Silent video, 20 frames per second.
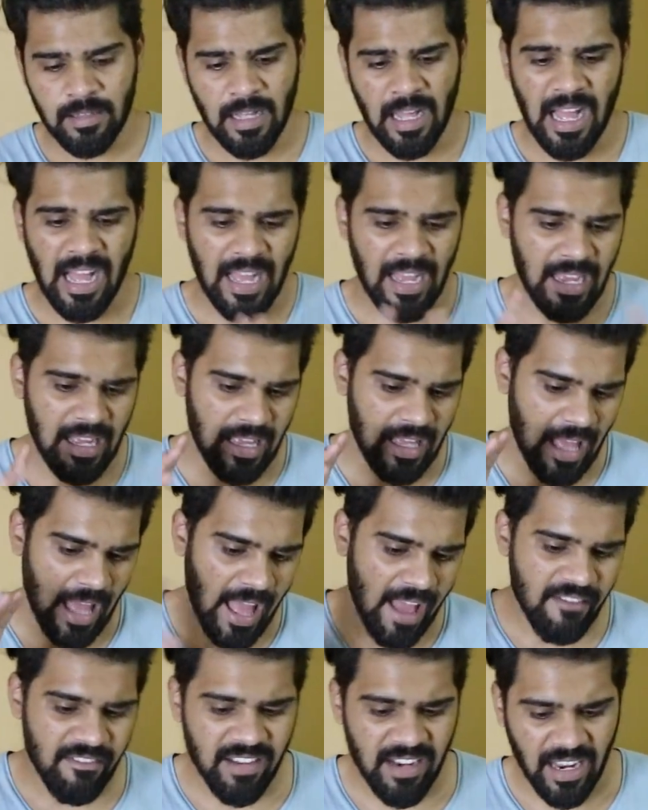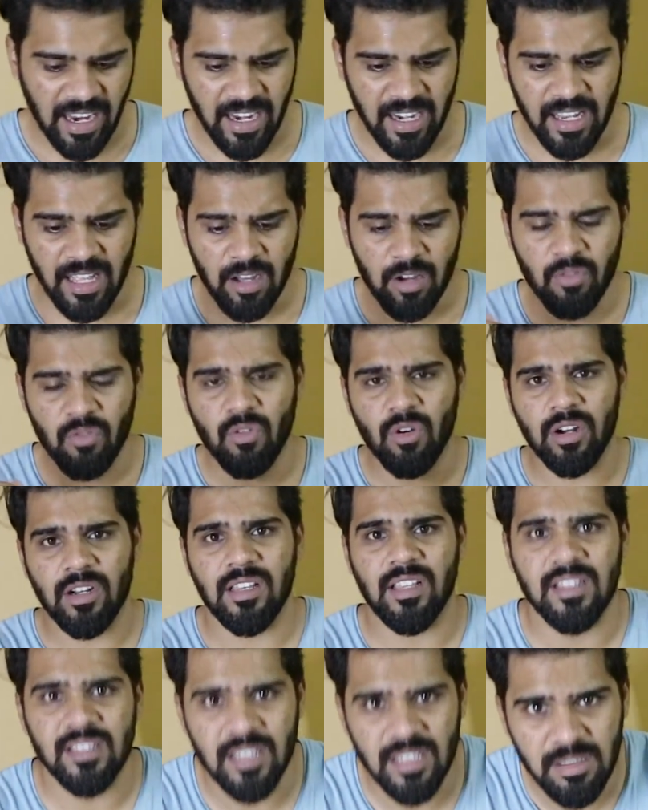I have an idea of
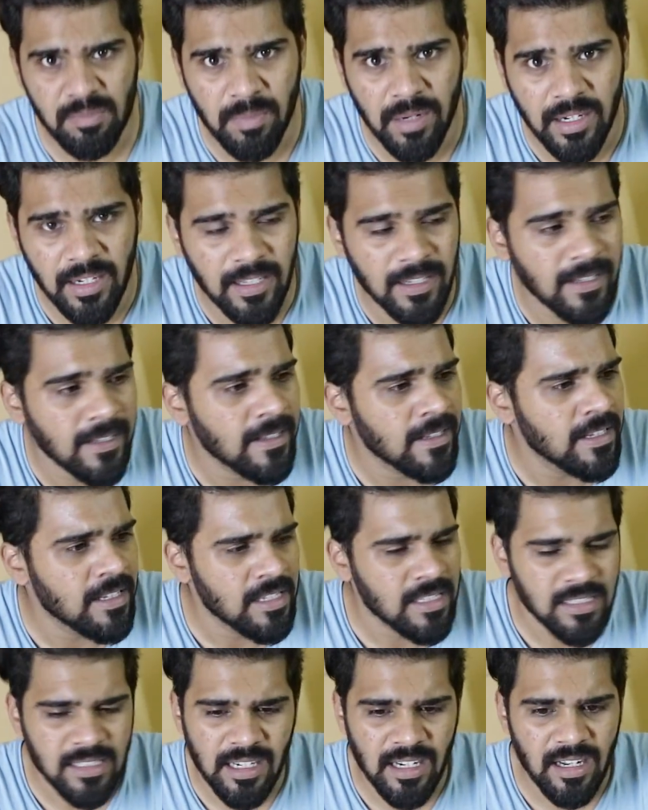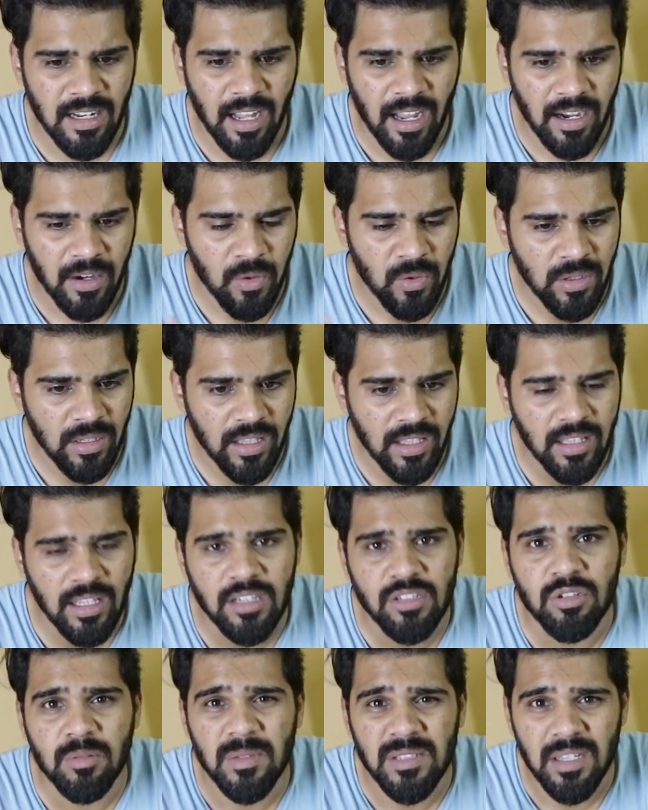what this is, but still I don't think there
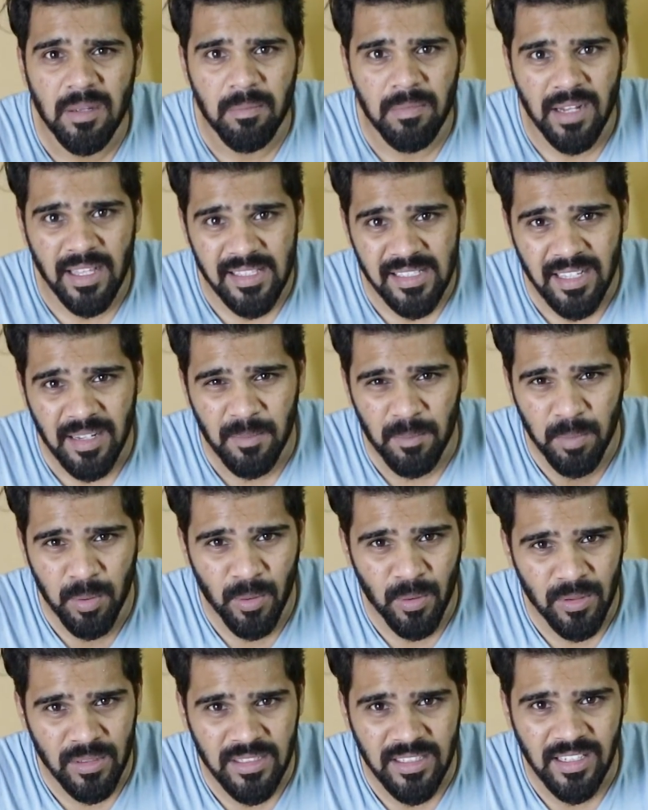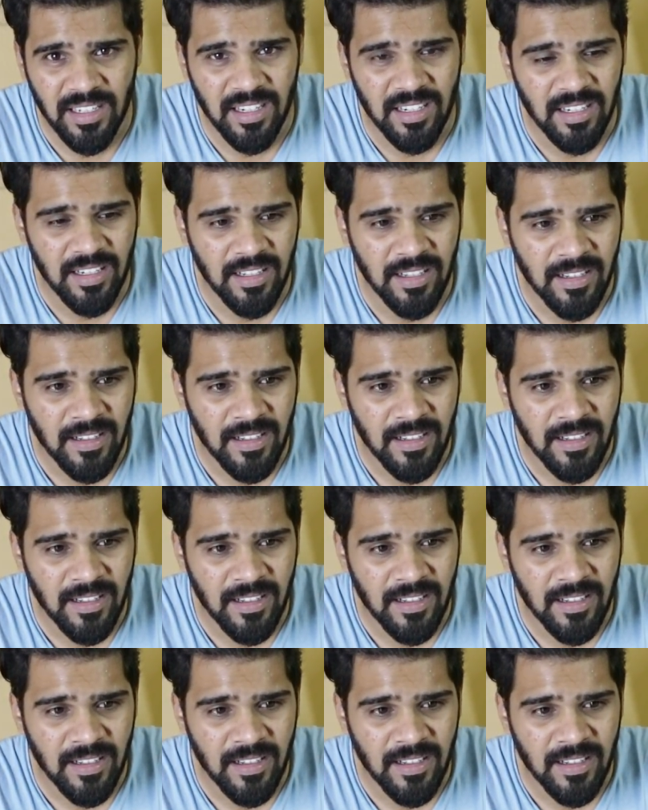should be some nuts and bolts in it.